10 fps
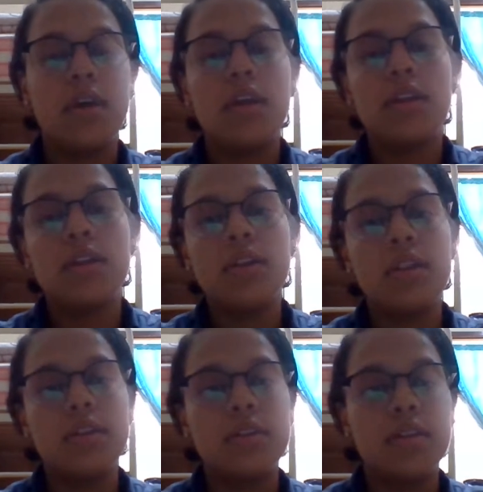And
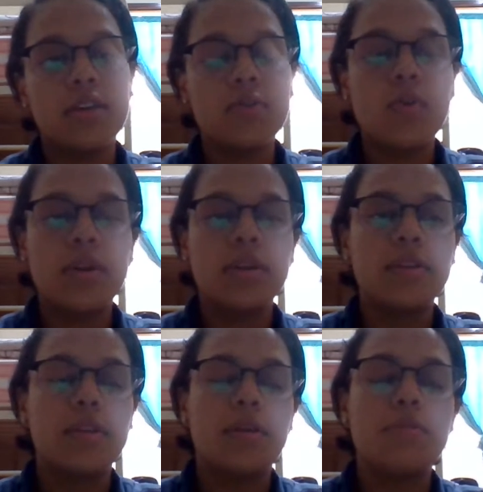the last one
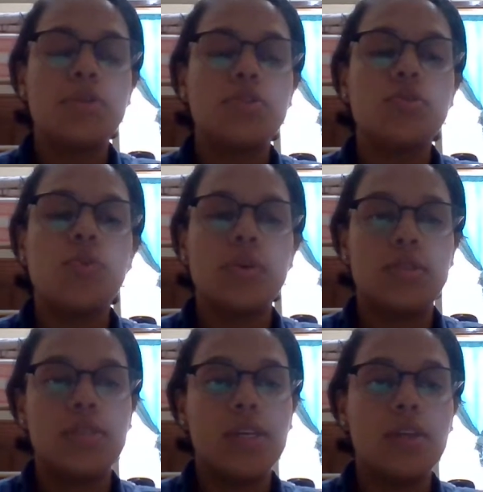that I mentioned was
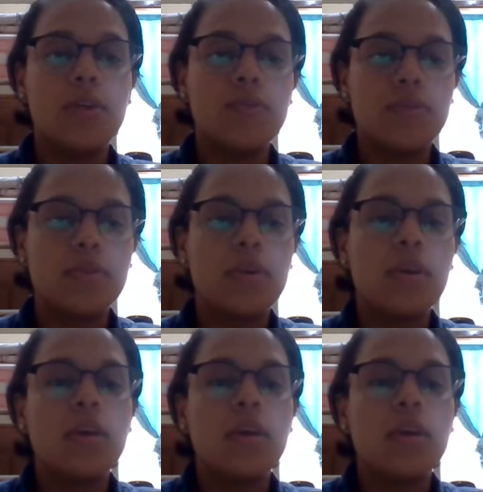take notes.